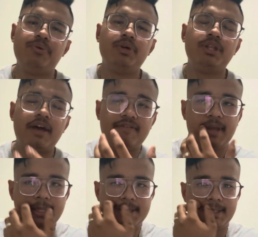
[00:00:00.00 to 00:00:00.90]
with
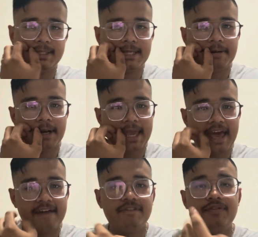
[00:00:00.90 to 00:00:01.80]
FASD generally
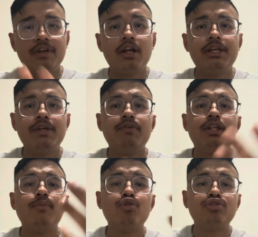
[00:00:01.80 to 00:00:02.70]
have difficulty with
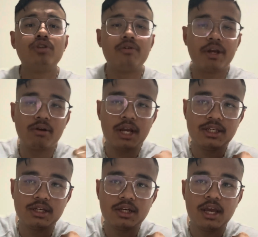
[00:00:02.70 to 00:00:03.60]
emotional
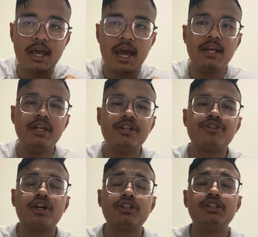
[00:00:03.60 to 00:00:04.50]
regulation and need
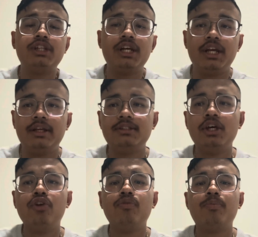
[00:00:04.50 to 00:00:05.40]
structured settings
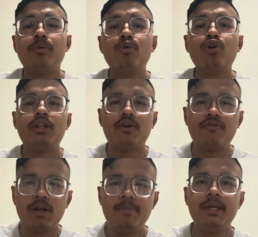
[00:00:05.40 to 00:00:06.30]
to promote their
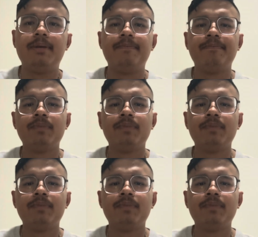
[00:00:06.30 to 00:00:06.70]
well being.